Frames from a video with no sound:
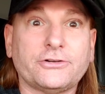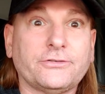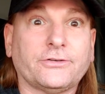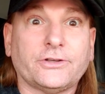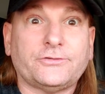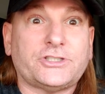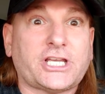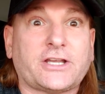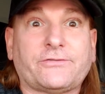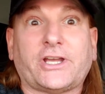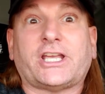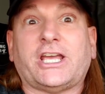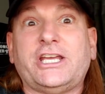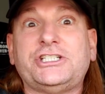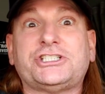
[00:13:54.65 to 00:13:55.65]
If you take
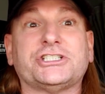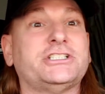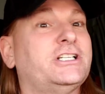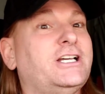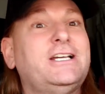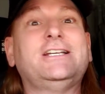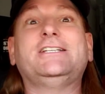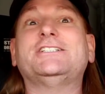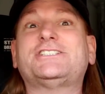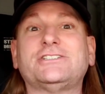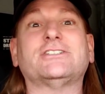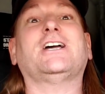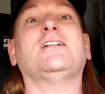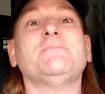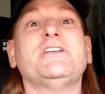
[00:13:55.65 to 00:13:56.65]
vacation, you
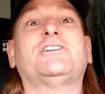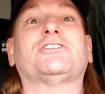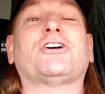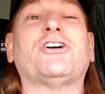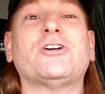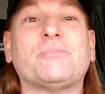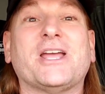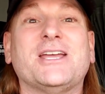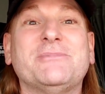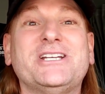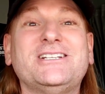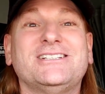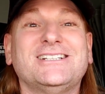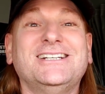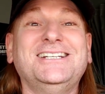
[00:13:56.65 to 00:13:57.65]
still got to make your car
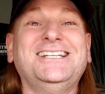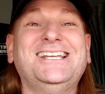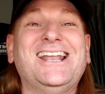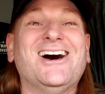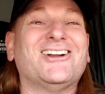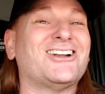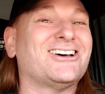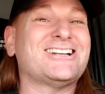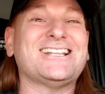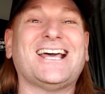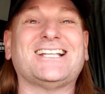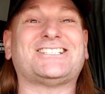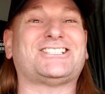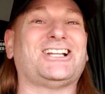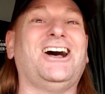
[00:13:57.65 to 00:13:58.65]
payment. You know, none of
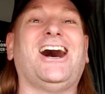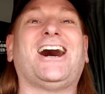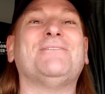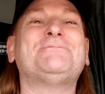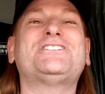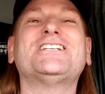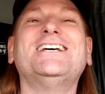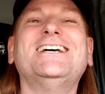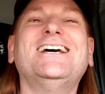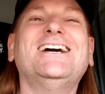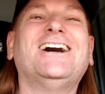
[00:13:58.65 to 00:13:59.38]
that stops.